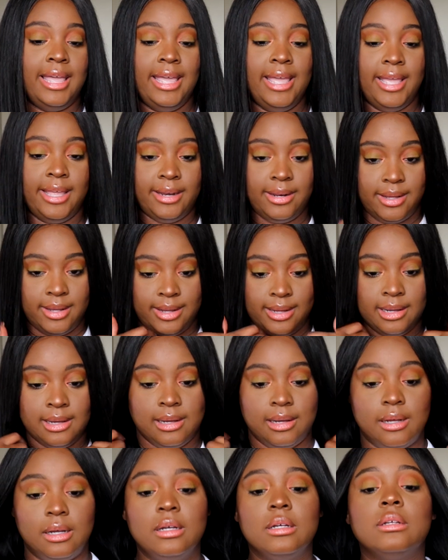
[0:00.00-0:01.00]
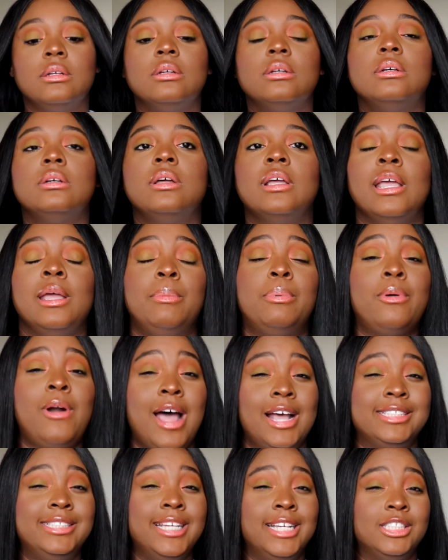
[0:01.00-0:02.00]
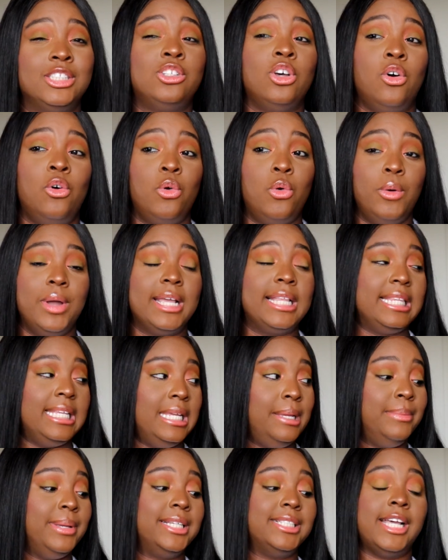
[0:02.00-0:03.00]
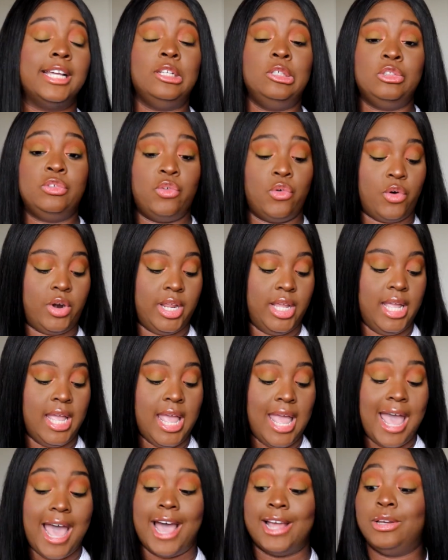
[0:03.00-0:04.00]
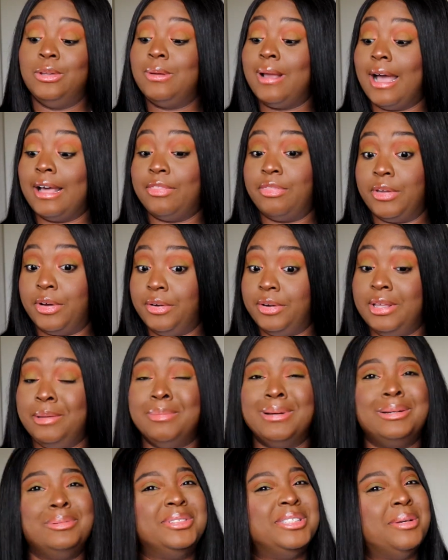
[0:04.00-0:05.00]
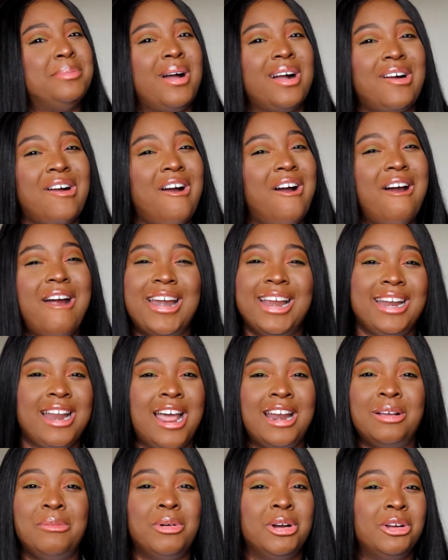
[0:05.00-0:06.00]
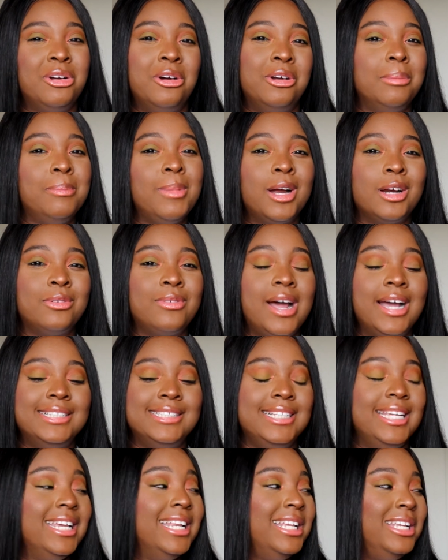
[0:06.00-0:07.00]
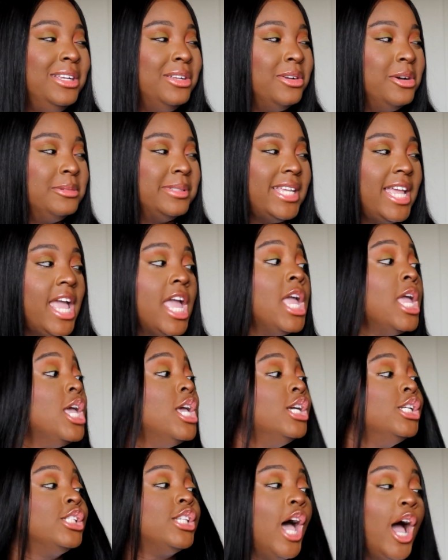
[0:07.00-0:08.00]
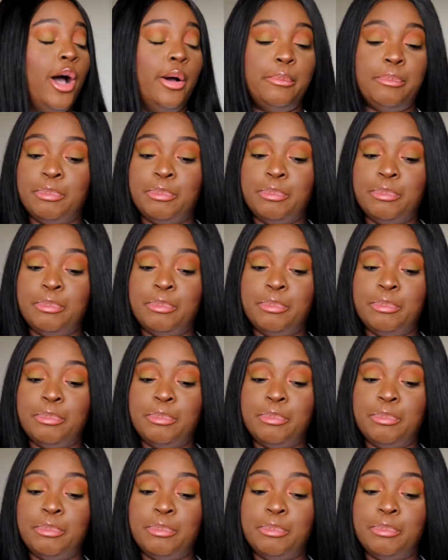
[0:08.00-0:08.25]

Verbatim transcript: it uh it processed so quickly because I used 40 I do got 30 but it was in my car and I didn't want to go to my garage and get it you know what I'm saying so